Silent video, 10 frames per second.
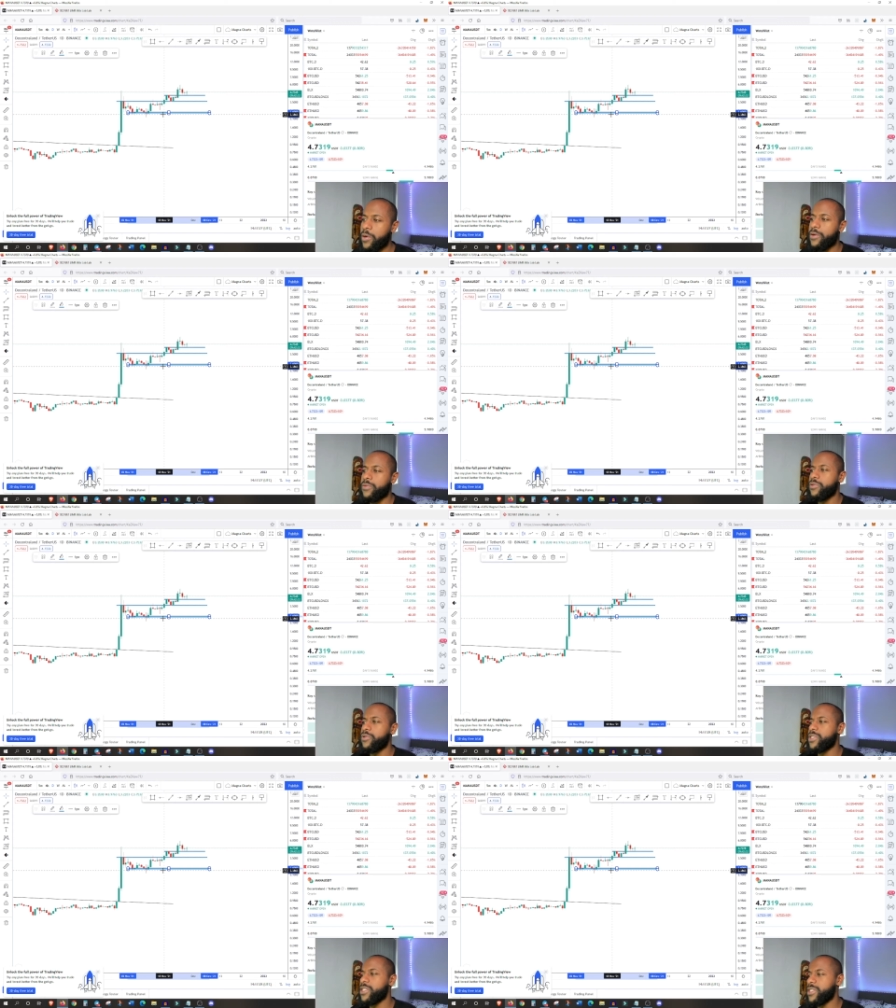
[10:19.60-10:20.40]
Now,
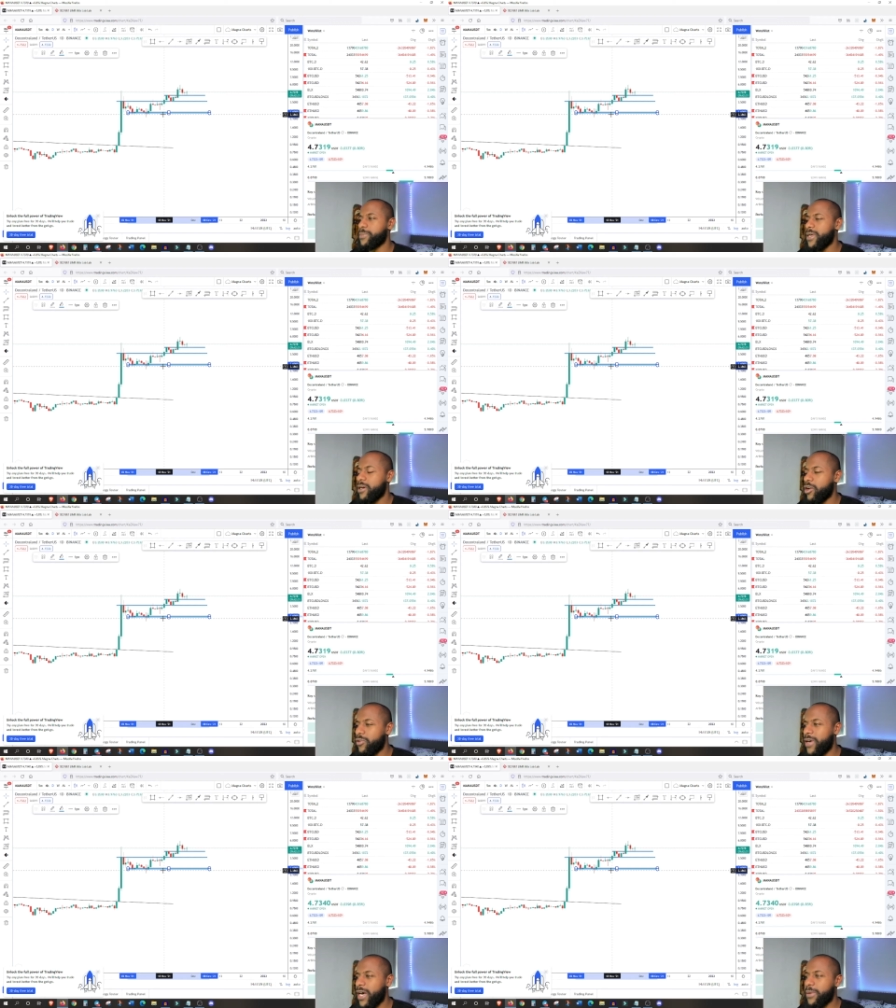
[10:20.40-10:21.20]
of course, there's a
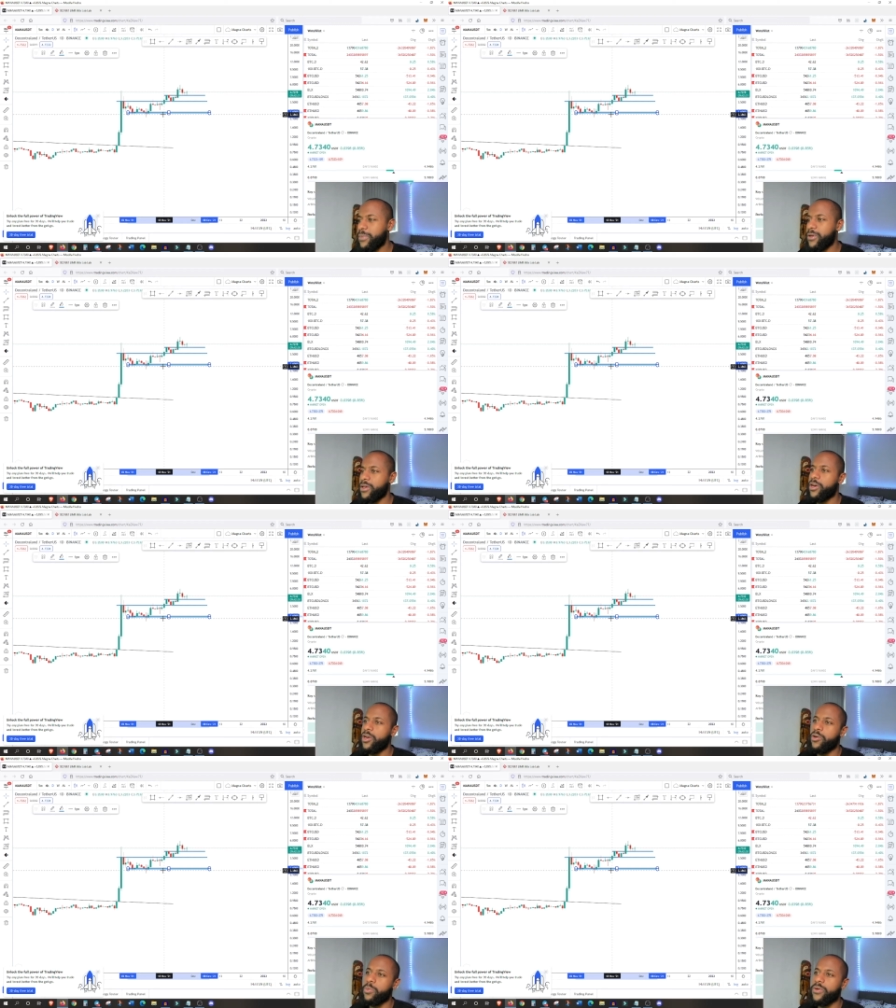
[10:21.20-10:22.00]
lot of
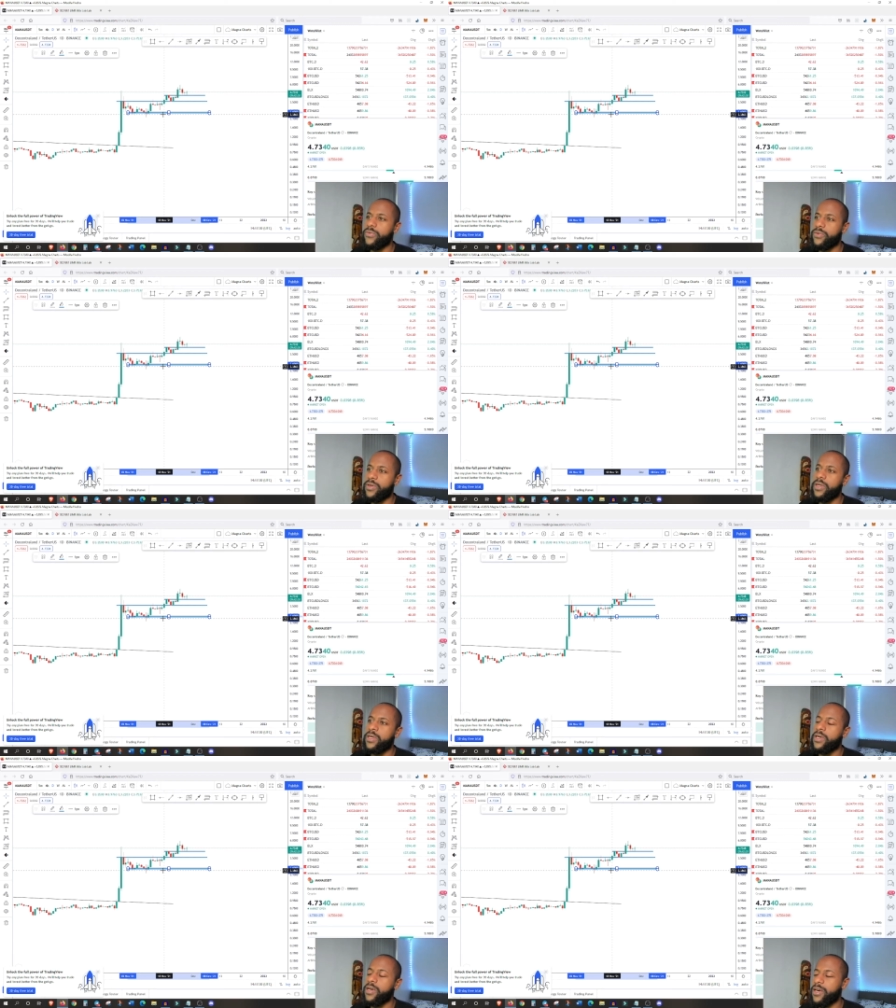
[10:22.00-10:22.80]
hype going on with
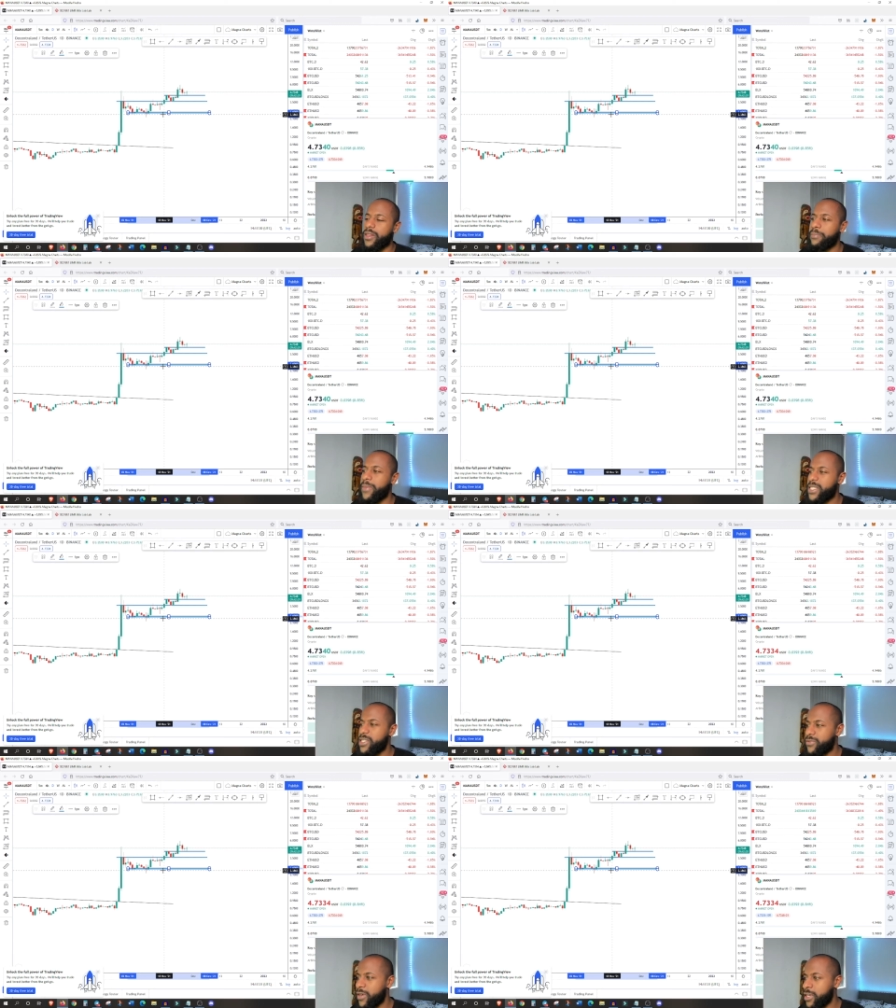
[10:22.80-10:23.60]
the
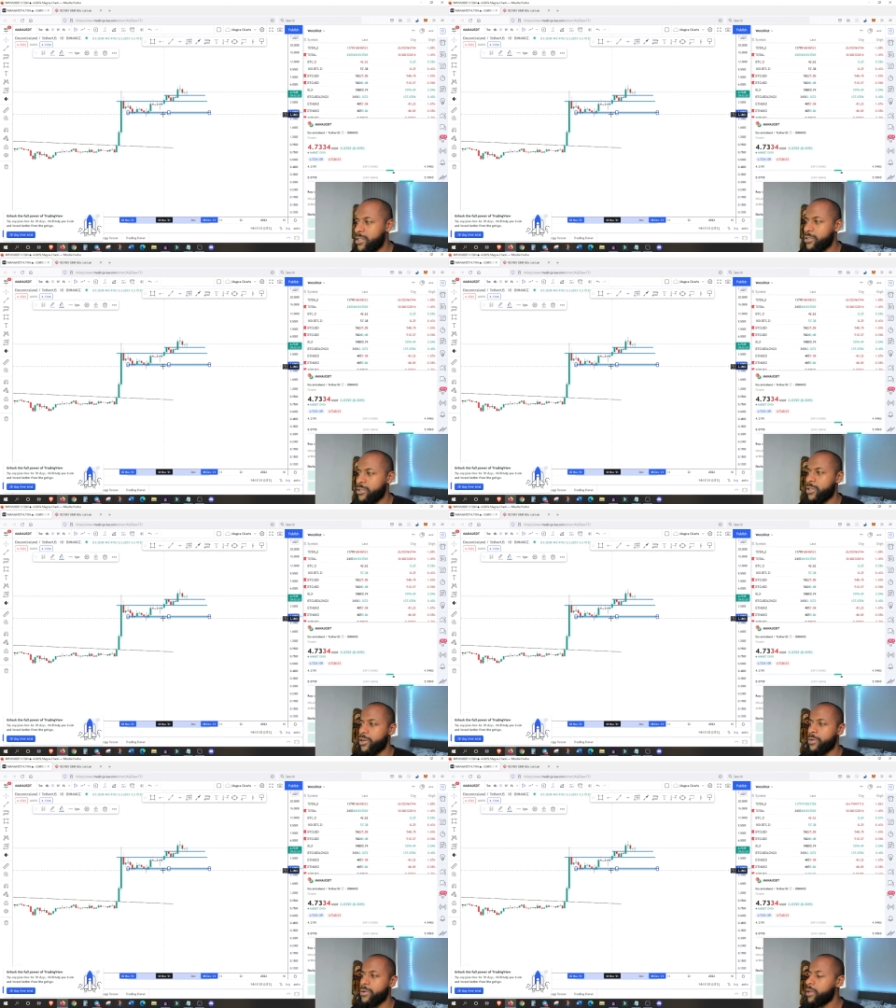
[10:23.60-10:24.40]
Metaverse,
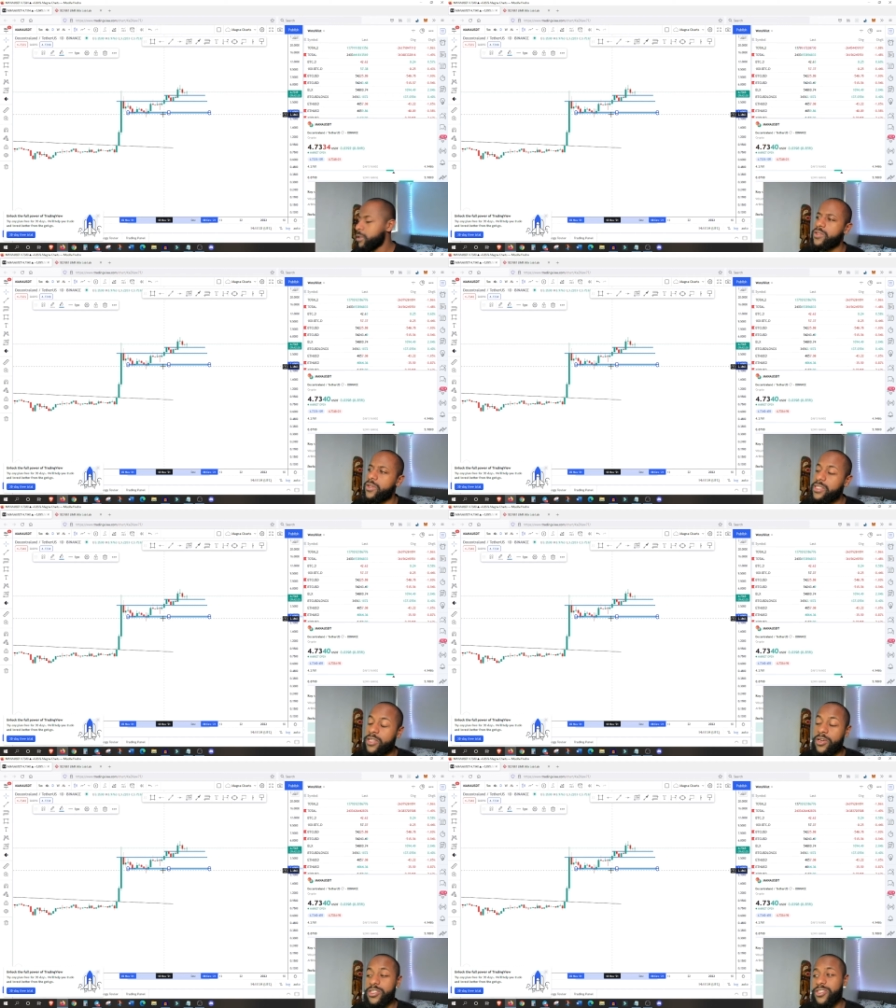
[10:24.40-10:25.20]
so
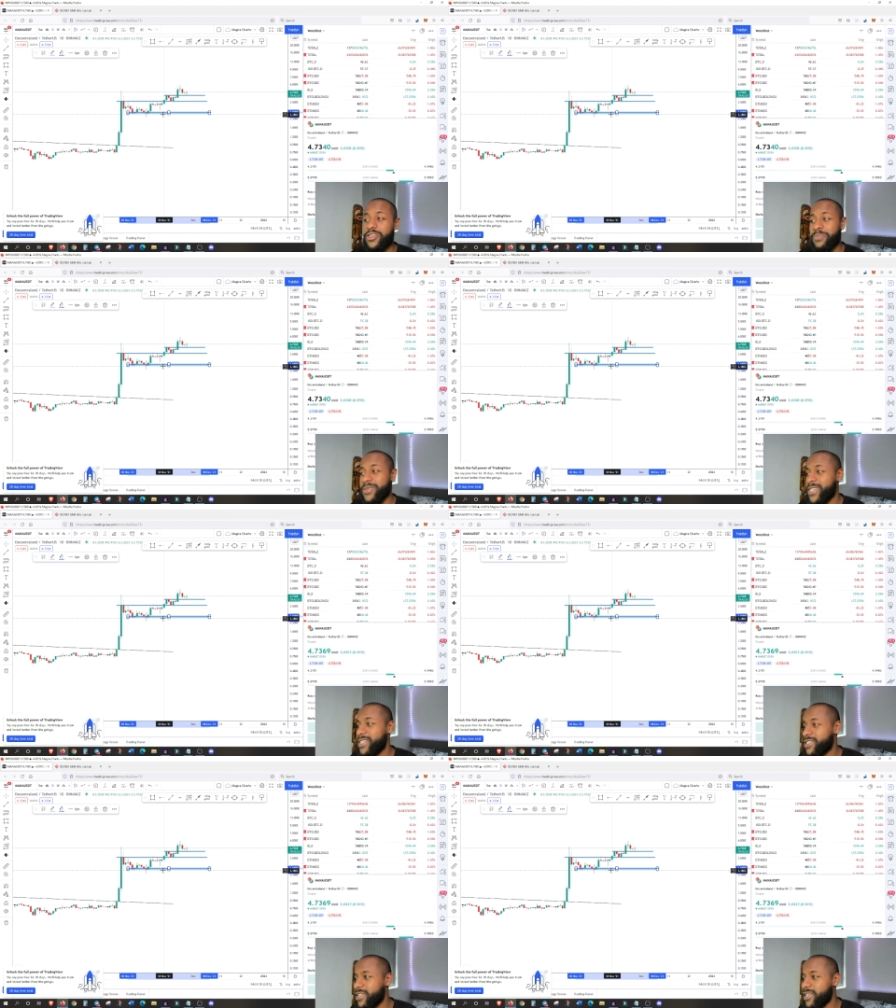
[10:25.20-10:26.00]
these tokens
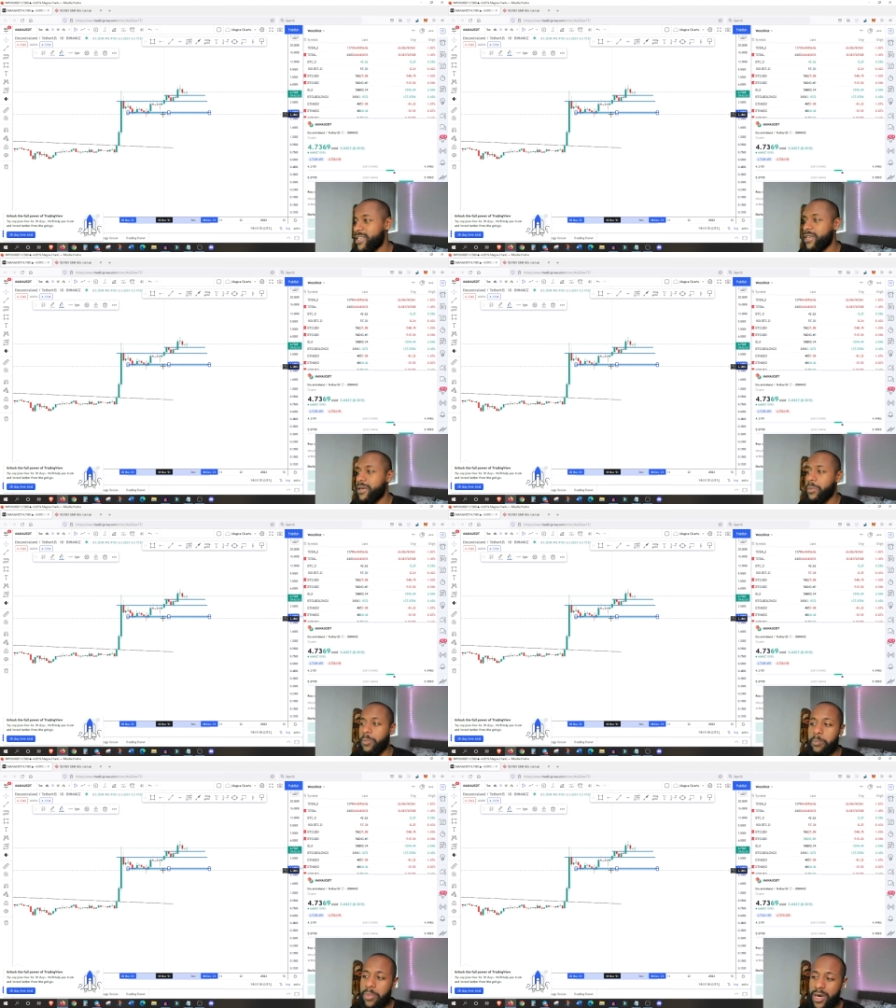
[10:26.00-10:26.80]
could potentially
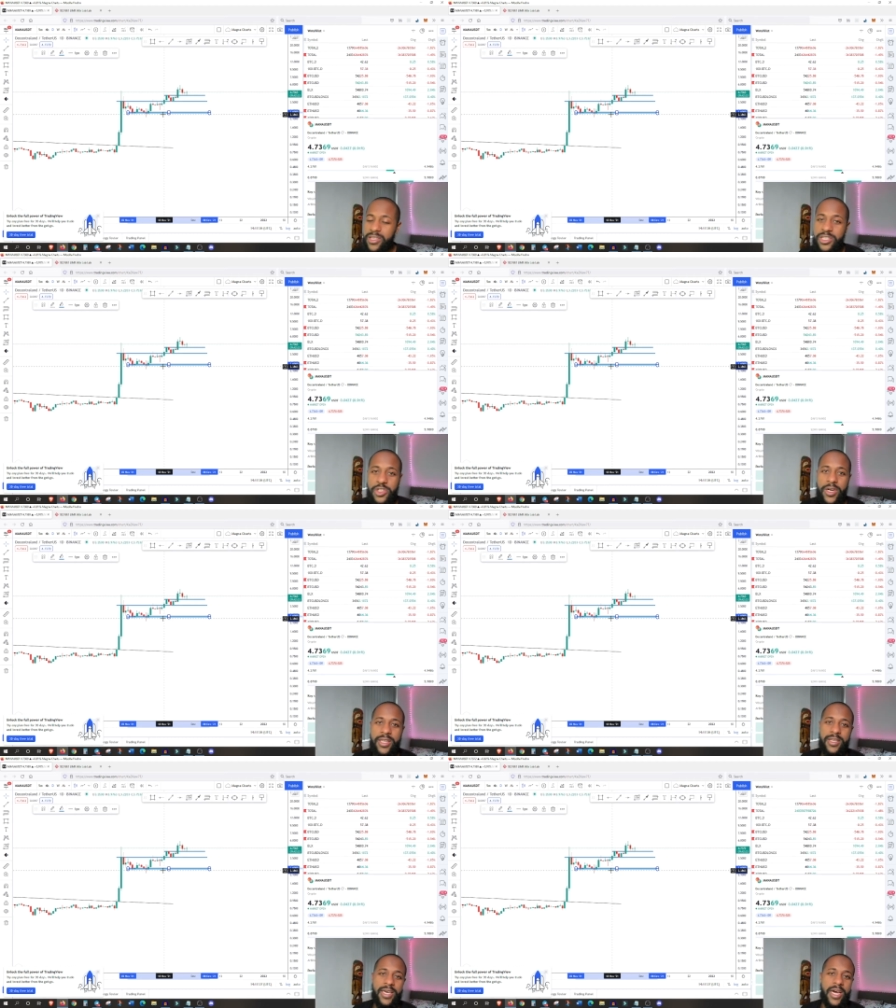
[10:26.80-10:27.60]
buck
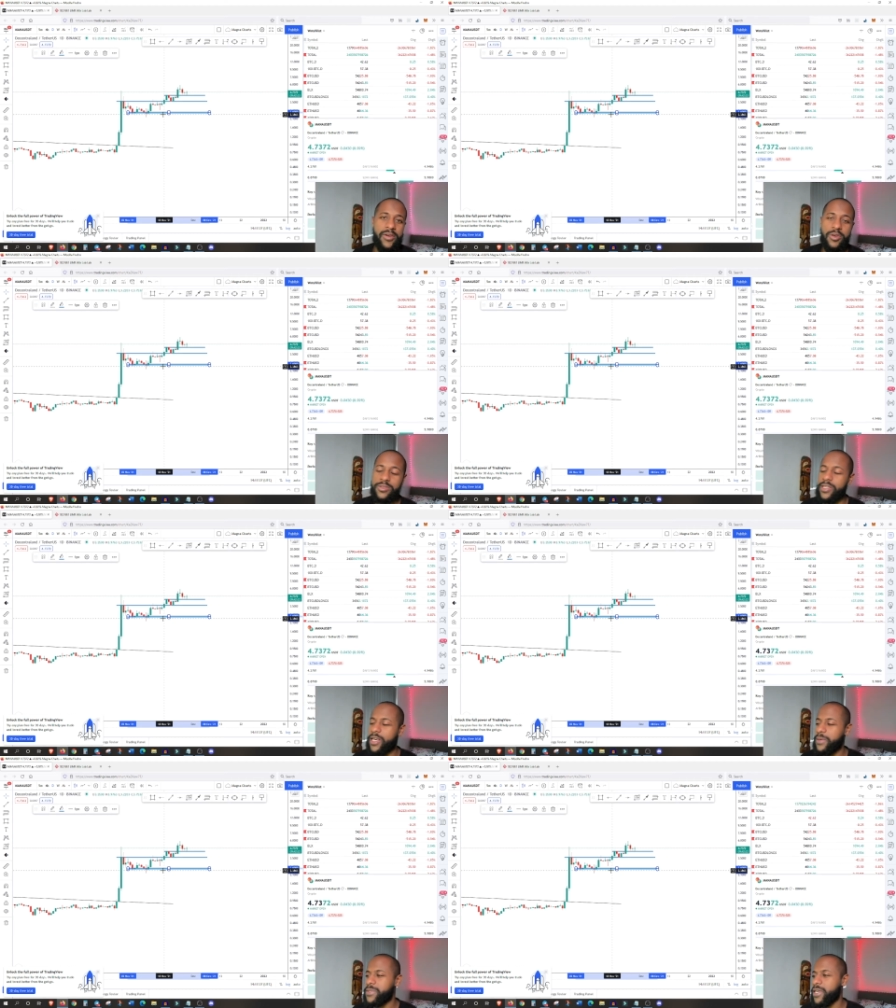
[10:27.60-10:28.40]
the trend and carry
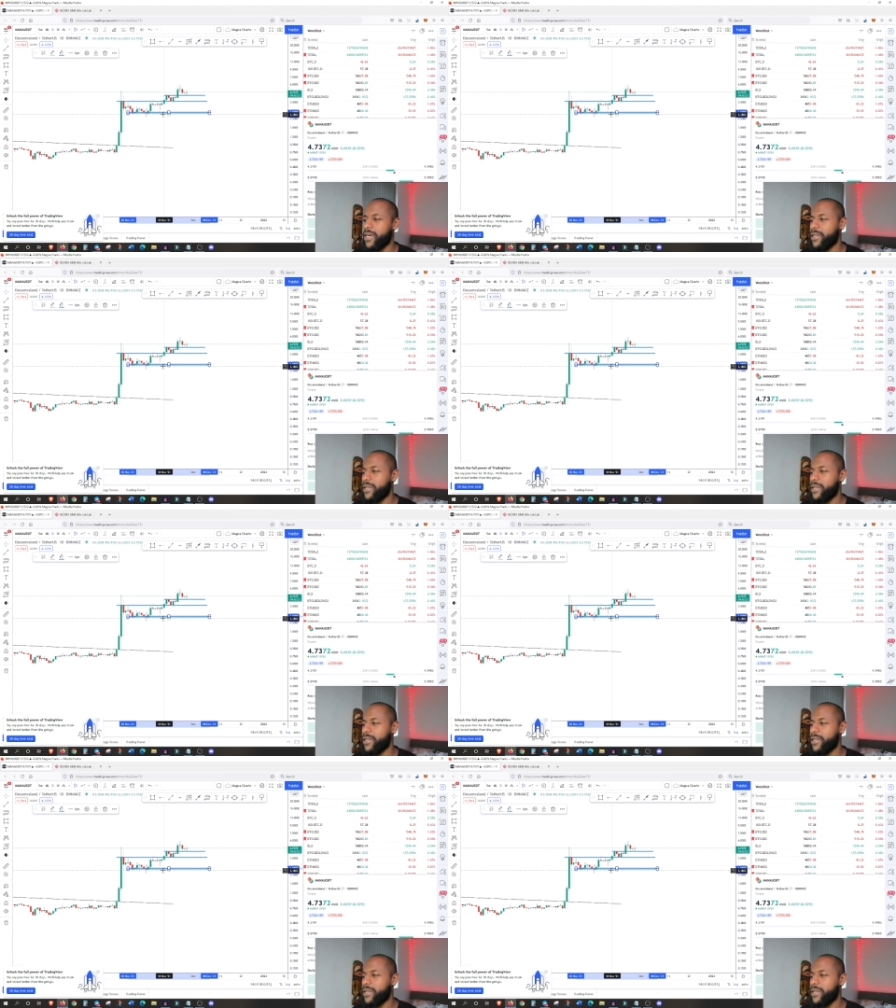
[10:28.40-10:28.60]
on to the